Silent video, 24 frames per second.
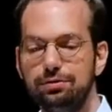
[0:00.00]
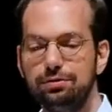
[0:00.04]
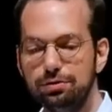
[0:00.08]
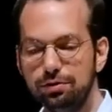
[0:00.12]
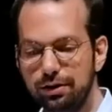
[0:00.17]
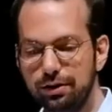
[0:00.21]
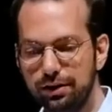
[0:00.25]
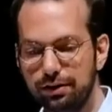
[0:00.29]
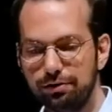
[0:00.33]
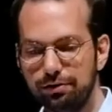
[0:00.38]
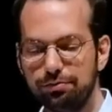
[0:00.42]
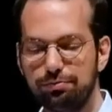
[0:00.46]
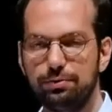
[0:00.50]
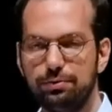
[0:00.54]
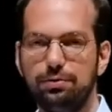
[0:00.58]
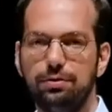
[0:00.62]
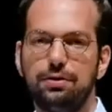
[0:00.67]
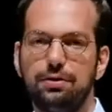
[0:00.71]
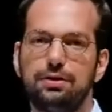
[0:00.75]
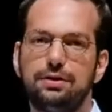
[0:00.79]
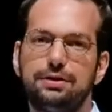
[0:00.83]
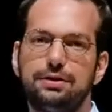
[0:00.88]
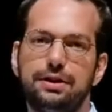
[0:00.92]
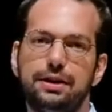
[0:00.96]
looking
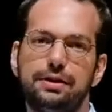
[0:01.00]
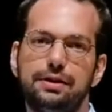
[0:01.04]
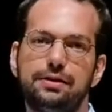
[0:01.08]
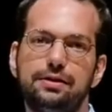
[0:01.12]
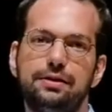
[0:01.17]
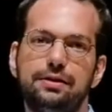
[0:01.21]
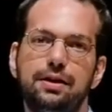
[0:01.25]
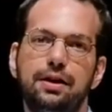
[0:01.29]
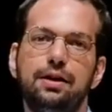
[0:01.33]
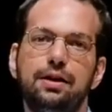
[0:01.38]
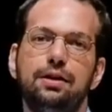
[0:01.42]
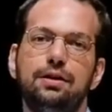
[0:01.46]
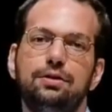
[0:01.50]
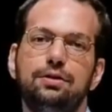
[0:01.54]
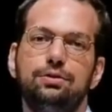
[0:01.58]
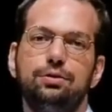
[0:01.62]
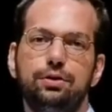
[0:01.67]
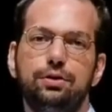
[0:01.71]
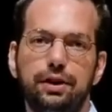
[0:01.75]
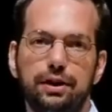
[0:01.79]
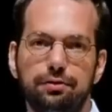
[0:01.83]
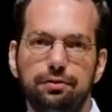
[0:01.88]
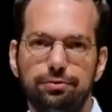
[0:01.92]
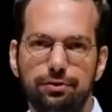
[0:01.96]
through all the data,
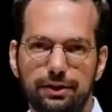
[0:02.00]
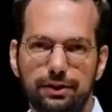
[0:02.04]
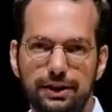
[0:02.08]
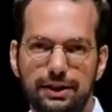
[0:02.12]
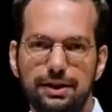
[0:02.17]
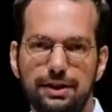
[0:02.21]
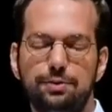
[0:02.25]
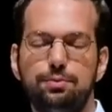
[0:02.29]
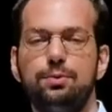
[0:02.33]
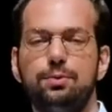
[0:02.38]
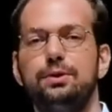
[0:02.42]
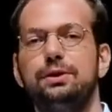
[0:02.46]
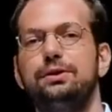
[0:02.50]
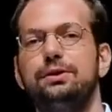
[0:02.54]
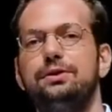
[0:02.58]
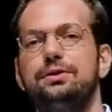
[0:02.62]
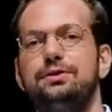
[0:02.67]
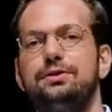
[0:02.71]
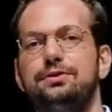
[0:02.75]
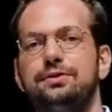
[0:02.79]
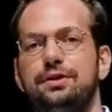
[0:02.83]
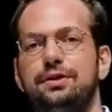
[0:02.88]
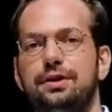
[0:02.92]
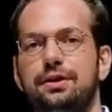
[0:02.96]
looking for
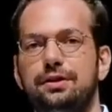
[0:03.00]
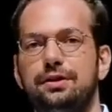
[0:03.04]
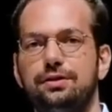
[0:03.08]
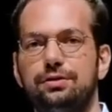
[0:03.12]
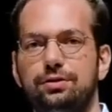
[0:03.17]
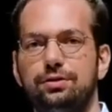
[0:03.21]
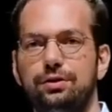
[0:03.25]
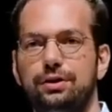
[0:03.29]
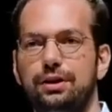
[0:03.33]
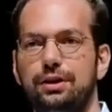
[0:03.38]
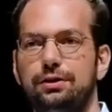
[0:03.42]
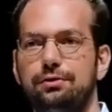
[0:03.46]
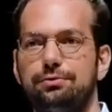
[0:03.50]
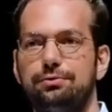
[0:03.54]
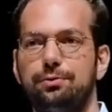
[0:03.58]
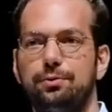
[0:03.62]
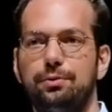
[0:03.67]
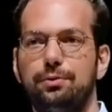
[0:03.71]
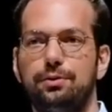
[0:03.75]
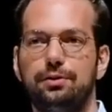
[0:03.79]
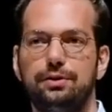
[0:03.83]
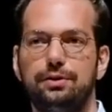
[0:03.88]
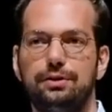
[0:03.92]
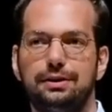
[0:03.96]
keywords, looking
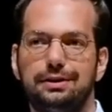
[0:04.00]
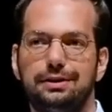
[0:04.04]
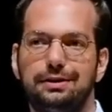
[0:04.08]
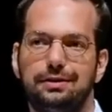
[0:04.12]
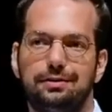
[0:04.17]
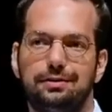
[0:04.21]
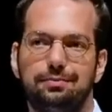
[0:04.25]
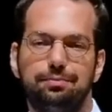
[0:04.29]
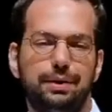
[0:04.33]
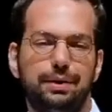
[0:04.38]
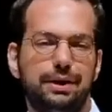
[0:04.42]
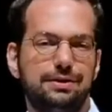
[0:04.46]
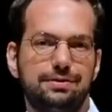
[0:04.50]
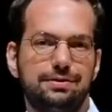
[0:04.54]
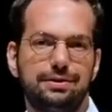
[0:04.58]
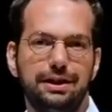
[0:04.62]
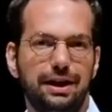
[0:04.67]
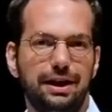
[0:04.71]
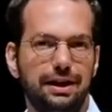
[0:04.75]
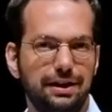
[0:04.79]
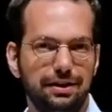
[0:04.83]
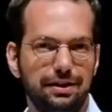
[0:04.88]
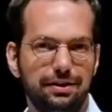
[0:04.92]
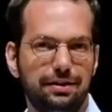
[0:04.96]
for uh,
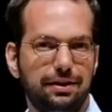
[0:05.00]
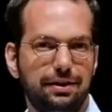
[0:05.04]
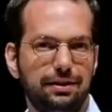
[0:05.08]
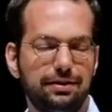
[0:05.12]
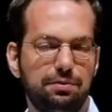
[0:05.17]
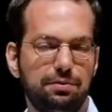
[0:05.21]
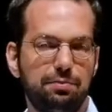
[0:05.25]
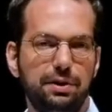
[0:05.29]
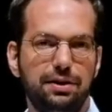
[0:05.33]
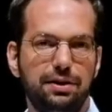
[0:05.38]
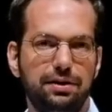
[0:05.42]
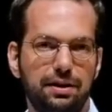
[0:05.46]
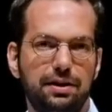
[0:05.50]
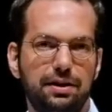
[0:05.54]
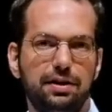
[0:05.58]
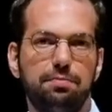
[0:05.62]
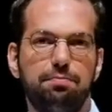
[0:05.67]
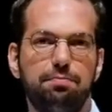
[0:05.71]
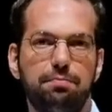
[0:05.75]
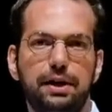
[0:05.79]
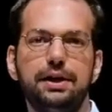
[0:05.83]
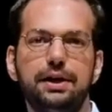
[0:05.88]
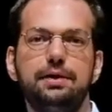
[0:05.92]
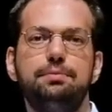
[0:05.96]
basically anything that we
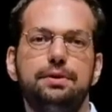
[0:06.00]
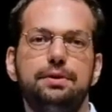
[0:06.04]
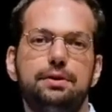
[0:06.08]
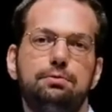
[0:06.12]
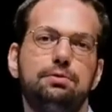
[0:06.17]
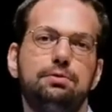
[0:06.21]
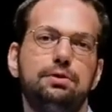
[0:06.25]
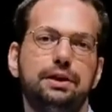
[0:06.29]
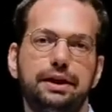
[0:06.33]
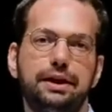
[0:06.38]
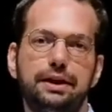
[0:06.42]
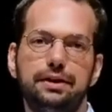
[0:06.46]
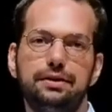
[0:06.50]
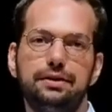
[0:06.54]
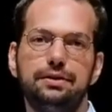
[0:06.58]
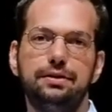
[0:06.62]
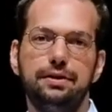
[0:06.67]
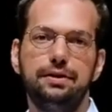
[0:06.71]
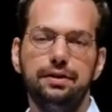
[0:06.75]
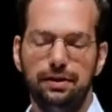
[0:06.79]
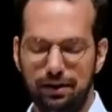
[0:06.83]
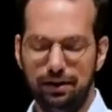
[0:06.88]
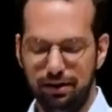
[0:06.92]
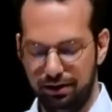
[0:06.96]
think might be
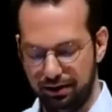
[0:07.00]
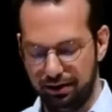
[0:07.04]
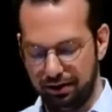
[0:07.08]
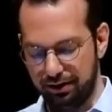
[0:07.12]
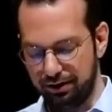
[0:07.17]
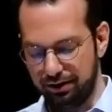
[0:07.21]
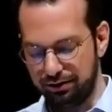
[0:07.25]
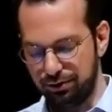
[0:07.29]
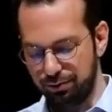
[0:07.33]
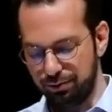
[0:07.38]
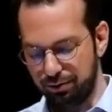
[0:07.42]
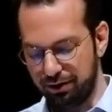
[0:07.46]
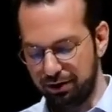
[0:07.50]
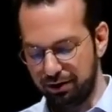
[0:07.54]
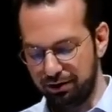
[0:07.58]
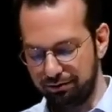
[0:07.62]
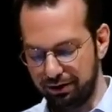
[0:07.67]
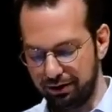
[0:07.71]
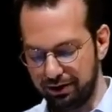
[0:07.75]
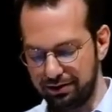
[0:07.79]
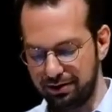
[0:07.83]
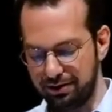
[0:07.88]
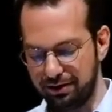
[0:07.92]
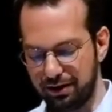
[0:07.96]
related Uh, to our
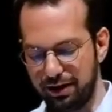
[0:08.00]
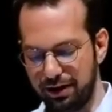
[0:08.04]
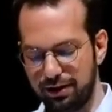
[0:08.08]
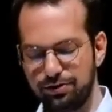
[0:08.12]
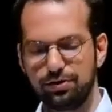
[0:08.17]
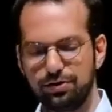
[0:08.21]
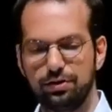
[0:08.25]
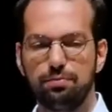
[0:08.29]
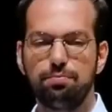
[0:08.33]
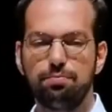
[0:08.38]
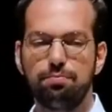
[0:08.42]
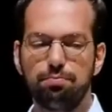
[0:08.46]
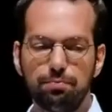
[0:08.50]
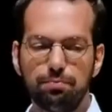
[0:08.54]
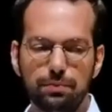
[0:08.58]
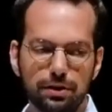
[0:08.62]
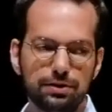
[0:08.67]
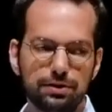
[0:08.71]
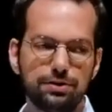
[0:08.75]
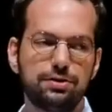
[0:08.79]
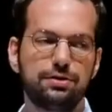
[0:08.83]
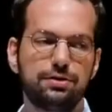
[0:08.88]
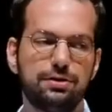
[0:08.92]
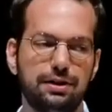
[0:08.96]
investigation,
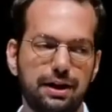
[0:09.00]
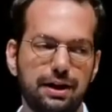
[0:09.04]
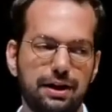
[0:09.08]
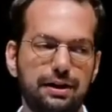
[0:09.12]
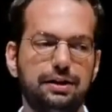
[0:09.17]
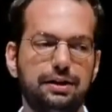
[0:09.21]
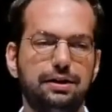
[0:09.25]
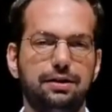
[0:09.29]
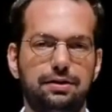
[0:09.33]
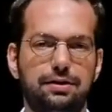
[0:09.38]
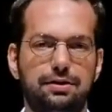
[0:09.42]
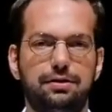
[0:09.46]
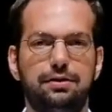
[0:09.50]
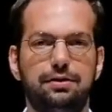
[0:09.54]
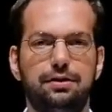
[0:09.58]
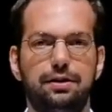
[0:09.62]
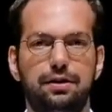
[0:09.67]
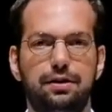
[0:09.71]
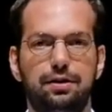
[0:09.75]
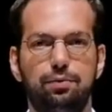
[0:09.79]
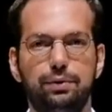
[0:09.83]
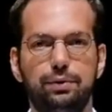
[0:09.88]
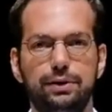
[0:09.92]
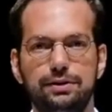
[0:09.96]
much like
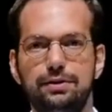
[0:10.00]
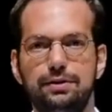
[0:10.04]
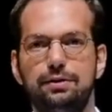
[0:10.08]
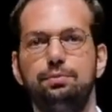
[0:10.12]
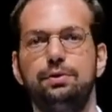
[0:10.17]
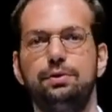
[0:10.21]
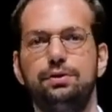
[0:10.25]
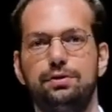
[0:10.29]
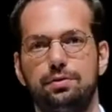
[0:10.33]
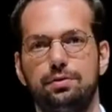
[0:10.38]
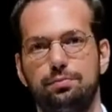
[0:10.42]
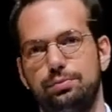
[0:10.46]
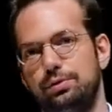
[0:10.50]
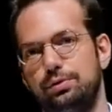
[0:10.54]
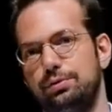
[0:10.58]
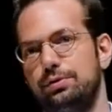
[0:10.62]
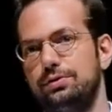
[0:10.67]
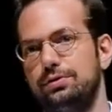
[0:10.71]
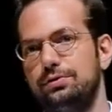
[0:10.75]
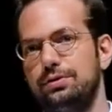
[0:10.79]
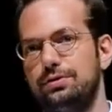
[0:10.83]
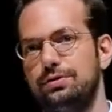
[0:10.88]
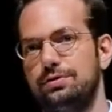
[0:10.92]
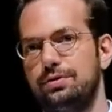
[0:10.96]
uh, we did with
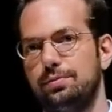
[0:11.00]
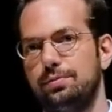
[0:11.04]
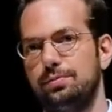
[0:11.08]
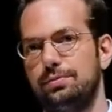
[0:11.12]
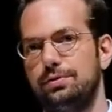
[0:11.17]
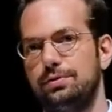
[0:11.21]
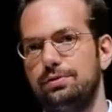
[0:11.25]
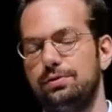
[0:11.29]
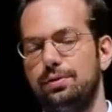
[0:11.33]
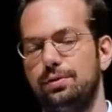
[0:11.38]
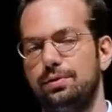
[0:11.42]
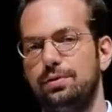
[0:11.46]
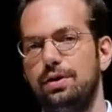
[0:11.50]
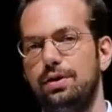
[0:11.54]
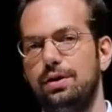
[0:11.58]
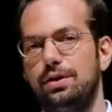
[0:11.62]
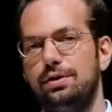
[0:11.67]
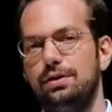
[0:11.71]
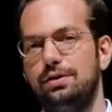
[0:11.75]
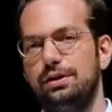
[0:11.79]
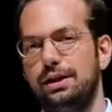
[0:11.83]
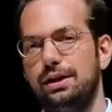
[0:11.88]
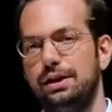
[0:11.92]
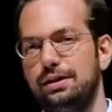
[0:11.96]
computer systems. So
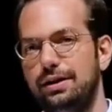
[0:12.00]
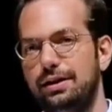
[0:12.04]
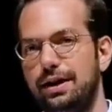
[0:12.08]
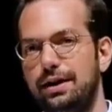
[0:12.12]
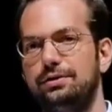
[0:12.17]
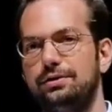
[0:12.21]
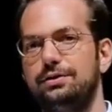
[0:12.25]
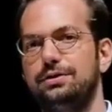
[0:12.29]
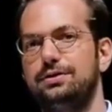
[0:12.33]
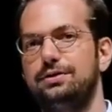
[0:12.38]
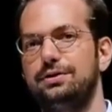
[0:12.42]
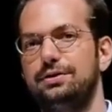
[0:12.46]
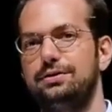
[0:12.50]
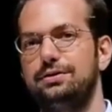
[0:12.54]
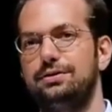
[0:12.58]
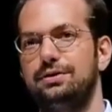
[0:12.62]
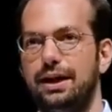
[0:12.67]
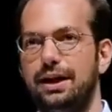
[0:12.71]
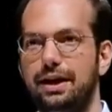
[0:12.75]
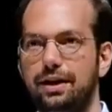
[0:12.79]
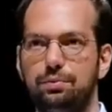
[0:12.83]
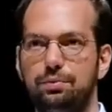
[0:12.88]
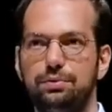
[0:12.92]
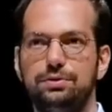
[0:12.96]
the analysis,
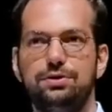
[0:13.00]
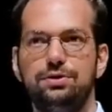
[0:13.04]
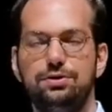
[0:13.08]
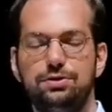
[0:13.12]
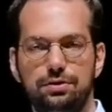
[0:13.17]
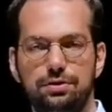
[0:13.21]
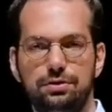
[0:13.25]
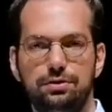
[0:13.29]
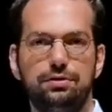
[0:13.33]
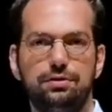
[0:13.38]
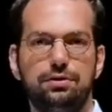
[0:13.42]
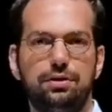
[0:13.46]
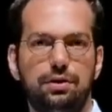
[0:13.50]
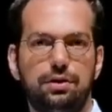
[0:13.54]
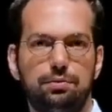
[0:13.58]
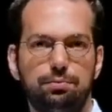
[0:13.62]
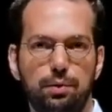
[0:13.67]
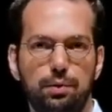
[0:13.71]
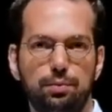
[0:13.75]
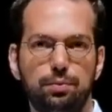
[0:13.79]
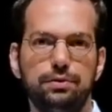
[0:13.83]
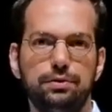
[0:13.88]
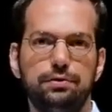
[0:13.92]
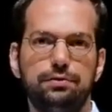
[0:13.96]
the acquisition
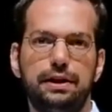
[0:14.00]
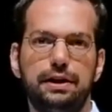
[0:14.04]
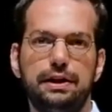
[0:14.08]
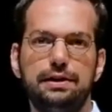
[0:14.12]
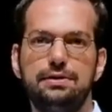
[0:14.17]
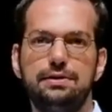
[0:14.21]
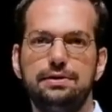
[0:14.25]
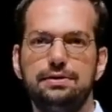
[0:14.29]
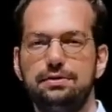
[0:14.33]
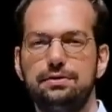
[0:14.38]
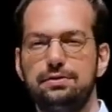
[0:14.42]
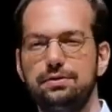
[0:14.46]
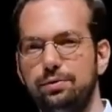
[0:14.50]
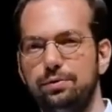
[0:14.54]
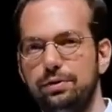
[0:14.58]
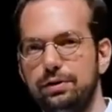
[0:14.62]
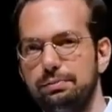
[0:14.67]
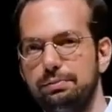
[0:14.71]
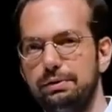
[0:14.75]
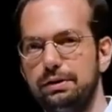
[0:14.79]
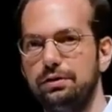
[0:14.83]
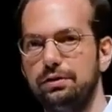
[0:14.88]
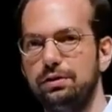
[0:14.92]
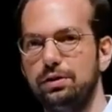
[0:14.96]
on mobile devices is
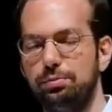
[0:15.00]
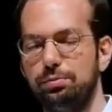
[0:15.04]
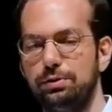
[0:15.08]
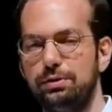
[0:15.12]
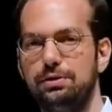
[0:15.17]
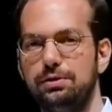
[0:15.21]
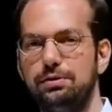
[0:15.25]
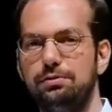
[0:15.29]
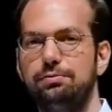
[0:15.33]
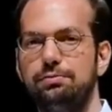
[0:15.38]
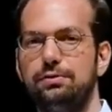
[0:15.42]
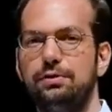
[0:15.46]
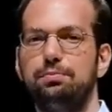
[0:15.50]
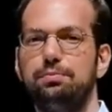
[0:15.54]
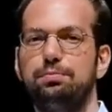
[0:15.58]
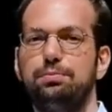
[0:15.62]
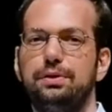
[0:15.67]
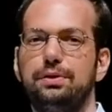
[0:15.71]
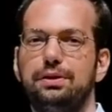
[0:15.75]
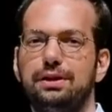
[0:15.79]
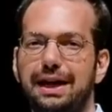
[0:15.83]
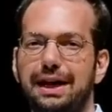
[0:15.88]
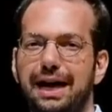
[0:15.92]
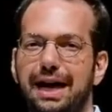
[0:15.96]
going to be a little bit different,
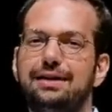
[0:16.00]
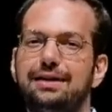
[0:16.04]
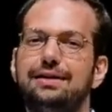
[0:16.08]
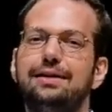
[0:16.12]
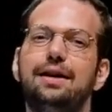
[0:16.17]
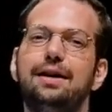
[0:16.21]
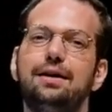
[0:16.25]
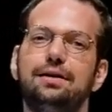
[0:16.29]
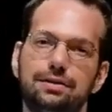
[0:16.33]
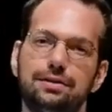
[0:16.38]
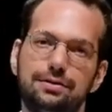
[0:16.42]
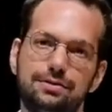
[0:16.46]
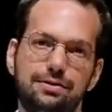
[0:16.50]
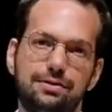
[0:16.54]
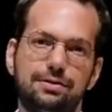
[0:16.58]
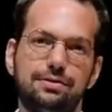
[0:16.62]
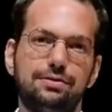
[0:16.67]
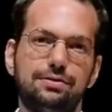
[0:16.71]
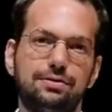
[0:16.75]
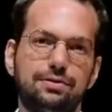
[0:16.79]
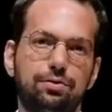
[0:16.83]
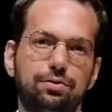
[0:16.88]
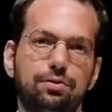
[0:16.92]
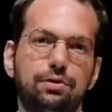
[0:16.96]
but the
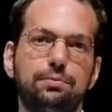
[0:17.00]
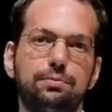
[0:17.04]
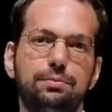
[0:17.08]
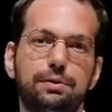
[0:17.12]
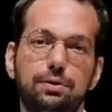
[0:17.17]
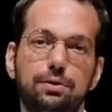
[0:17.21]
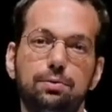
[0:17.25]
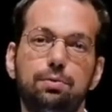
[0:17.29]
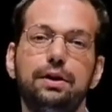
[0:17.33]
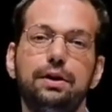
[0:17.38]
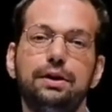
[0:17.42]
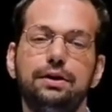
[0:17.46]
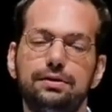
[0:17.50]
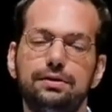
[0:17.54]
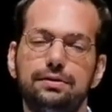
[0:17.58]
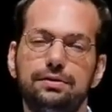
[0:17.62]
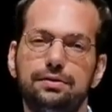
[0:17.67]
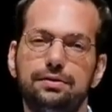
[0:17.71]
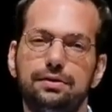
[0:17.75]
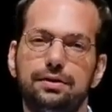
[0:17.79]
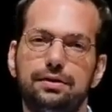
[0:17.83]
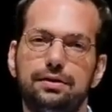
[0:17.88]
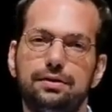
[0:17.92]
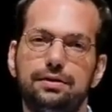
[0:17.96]
analysis is going to be
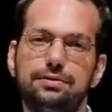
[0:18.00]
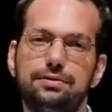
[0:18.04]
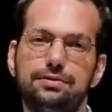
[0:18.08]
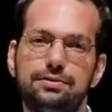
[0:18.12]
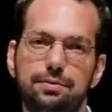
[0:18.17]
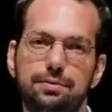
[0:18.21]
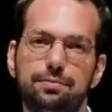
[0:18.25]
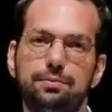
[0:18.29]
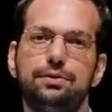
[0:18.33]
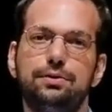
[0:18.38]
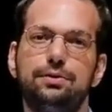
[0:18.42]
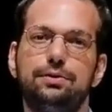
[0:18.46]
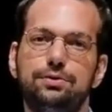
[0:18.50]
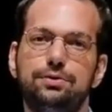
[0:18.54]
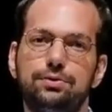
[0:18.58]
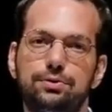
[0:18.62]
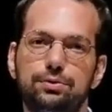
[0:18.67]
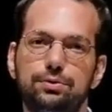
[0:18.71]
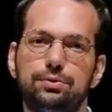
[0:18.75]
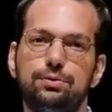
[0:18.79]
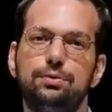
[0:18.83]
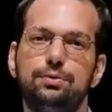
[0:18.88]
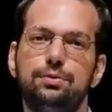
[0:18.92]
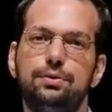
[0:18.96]
quite uh, similar
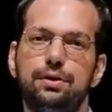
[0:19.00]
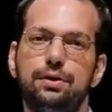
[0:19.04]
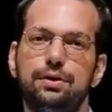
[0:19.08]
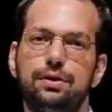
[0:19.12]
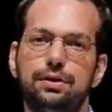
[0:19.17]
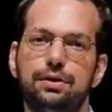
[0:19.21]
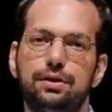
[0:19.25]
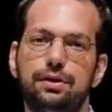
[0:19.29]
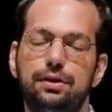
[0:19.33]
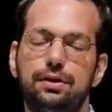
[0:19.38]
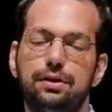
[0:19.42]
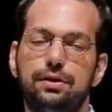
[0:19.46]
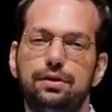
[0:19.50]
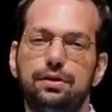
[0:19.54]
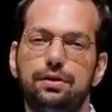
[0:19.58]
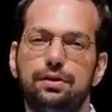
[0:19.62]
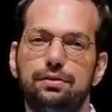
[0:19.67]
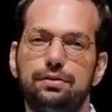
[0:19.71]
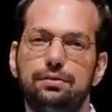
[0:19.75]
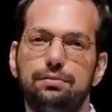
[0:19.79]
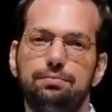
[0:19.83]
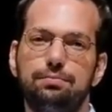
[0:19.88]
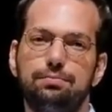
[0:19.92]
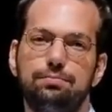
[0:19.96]
to
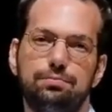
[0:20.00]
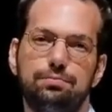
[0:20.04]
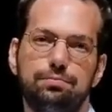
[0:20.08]
uh,